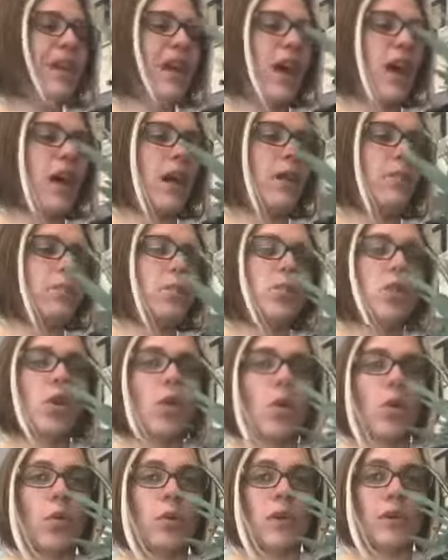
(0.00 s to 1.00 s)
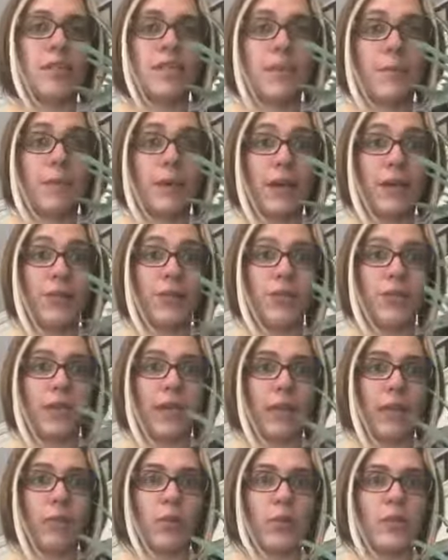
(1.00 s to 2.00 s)
Um, so the tip
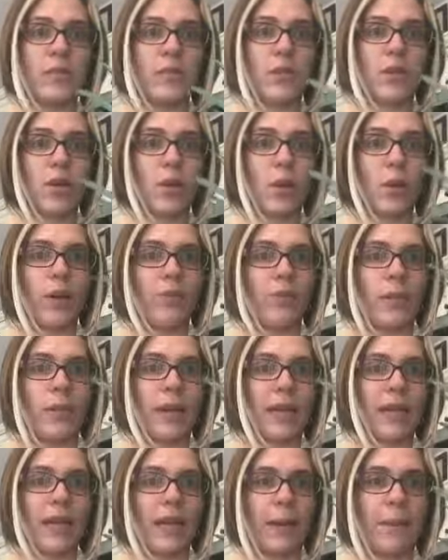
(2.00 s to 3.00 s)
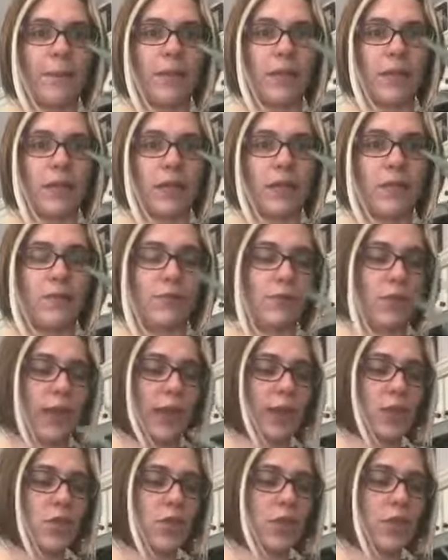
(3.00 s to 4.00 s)
yesterday was to know if a pineapple is
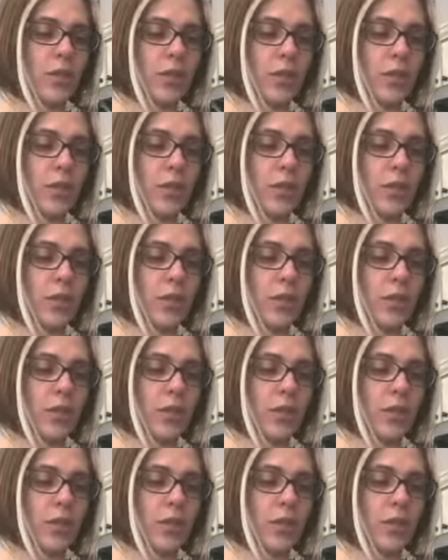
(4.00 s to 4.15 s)
fresh,